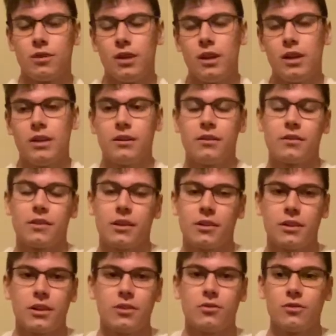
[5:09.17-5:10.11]
discount
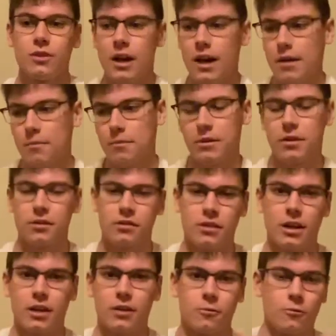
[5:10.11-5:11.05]
that you got because the
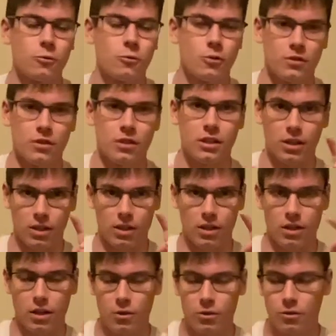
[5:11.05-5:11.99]
item was in
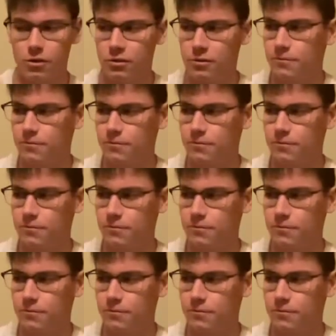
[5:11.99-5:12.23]
clearance.